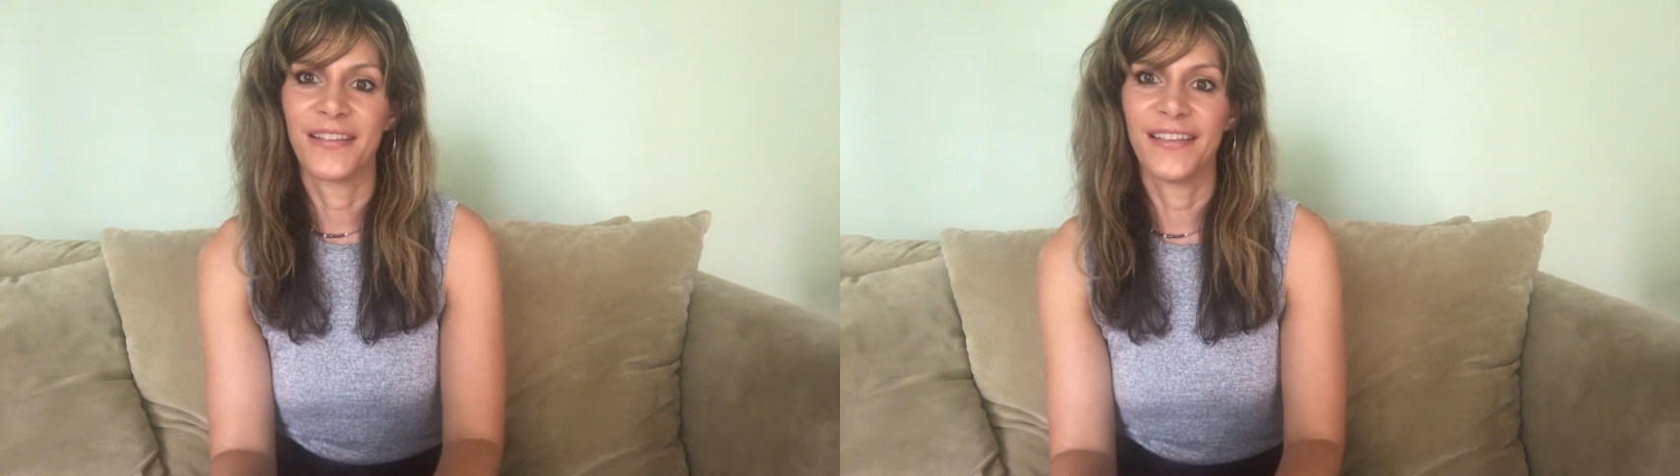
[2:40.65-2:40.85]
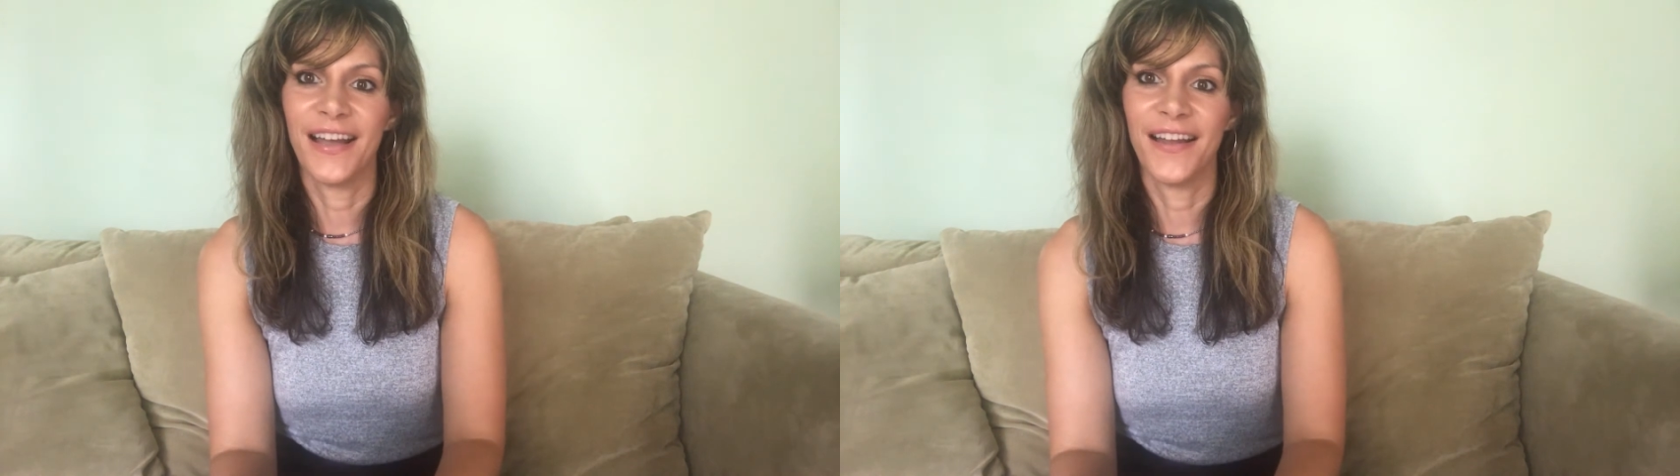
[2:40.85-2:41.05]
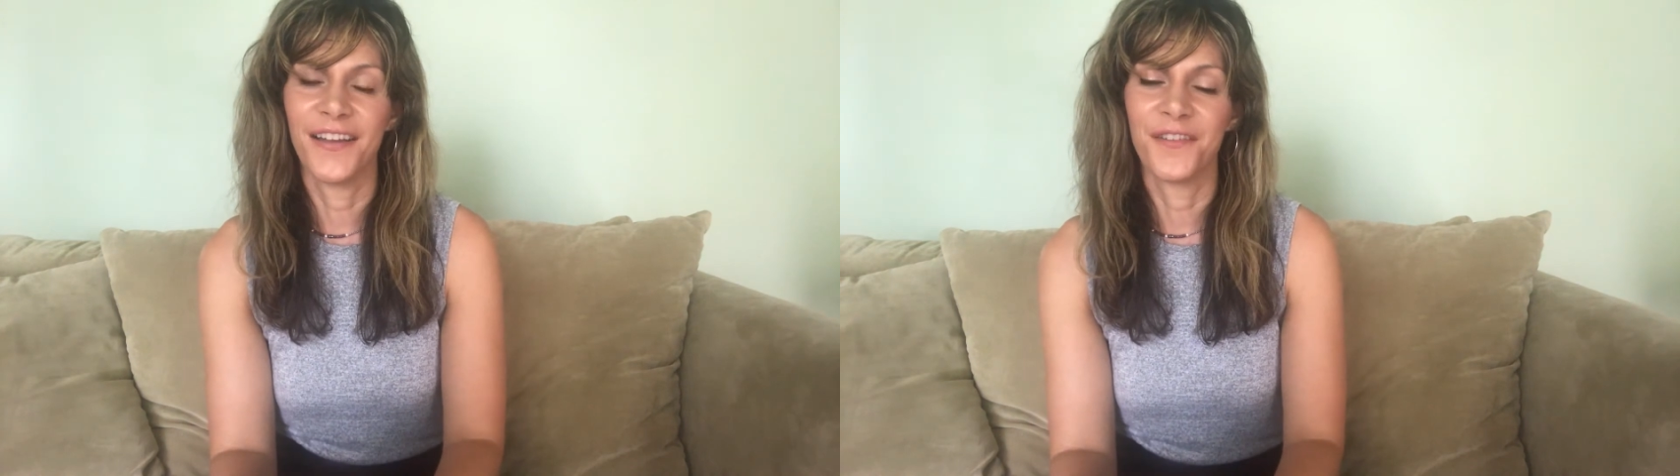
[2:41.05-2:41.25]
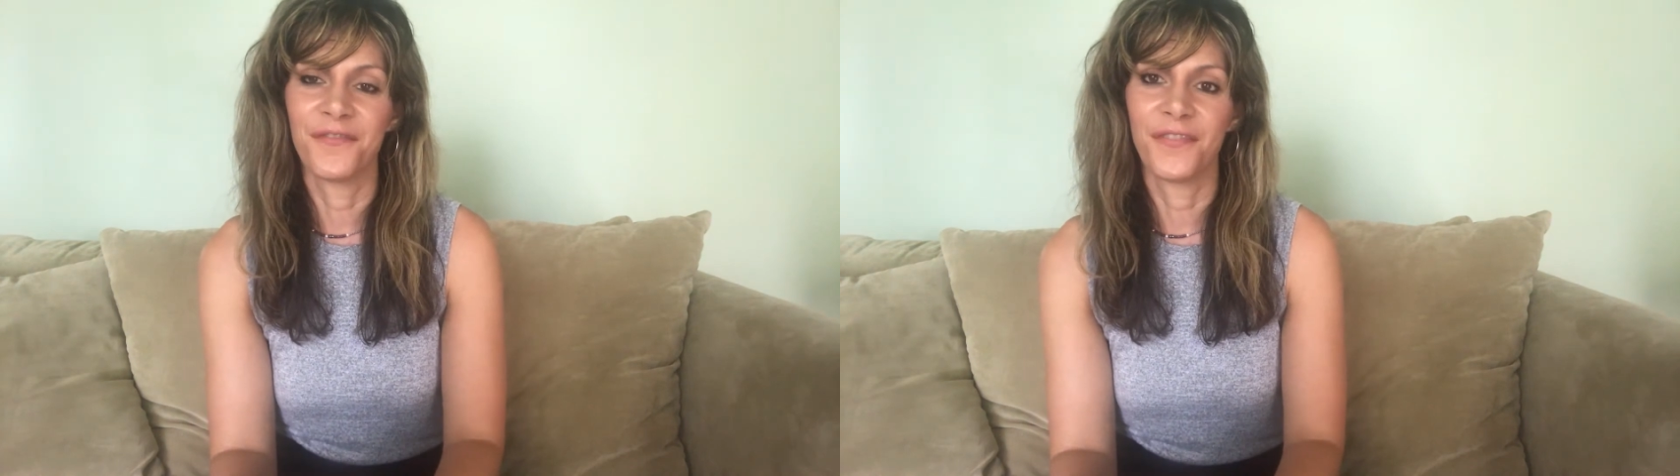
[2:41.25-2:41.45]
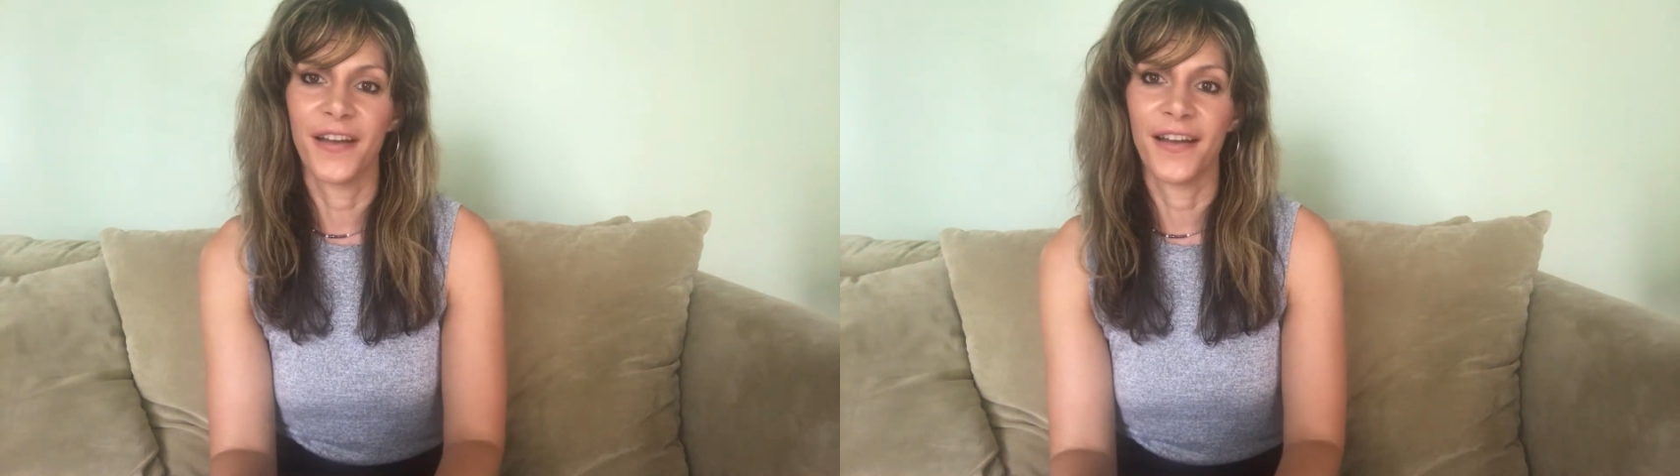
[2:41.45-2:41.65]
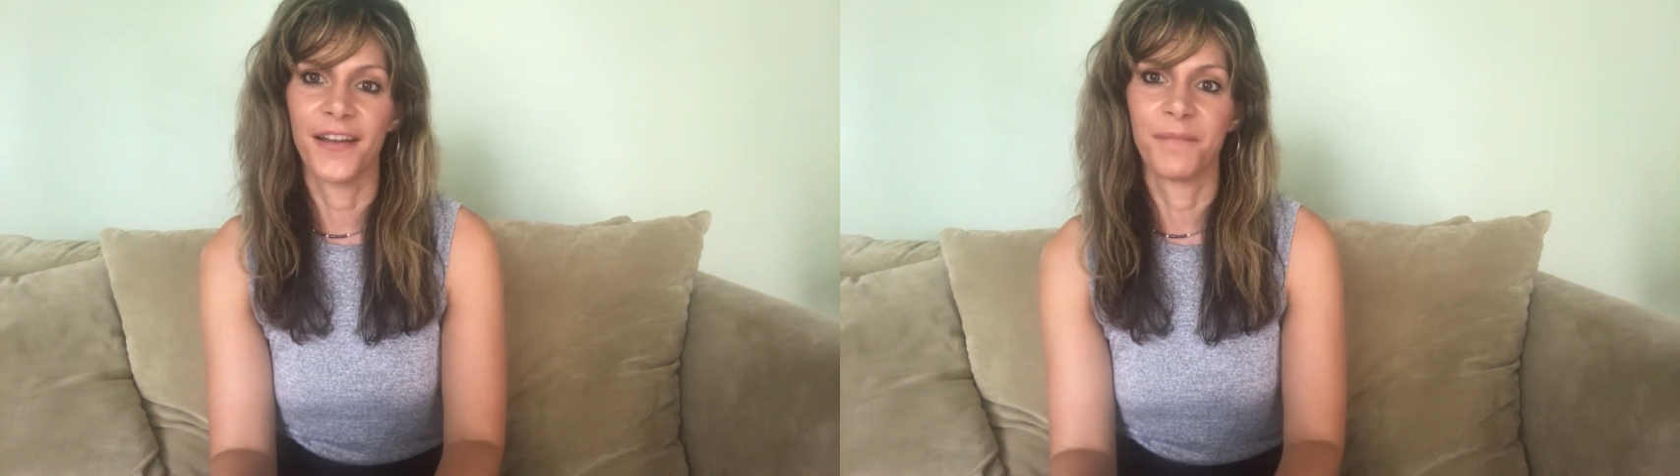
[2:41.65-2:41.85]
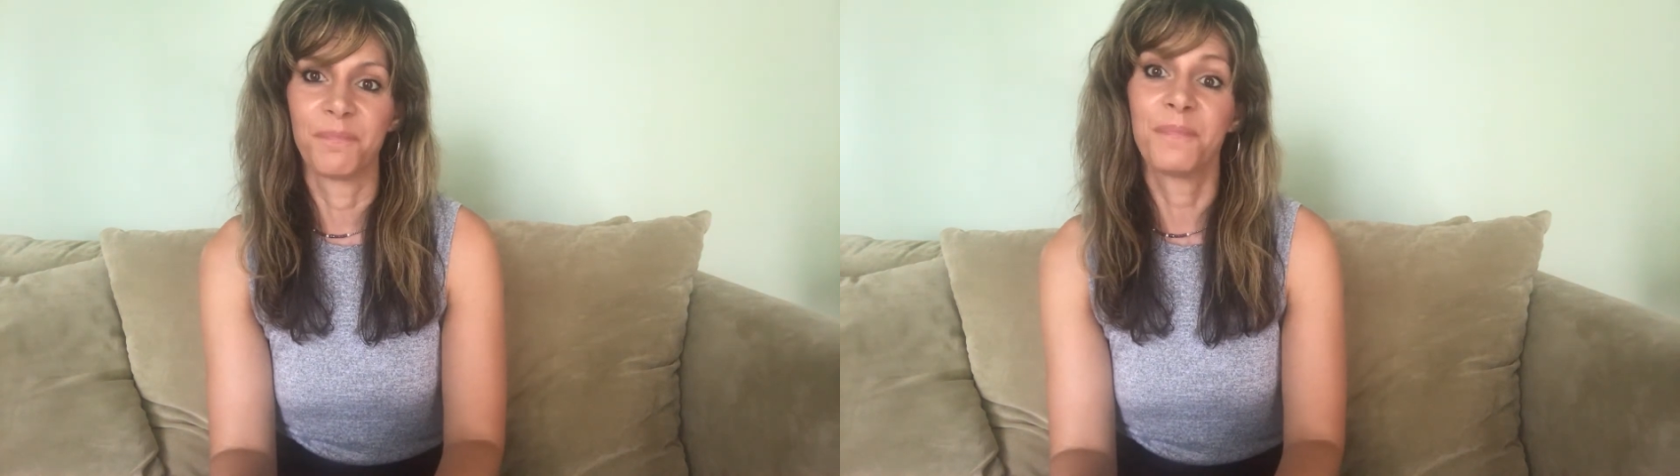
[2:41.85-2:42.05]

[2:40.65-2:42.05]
a lot of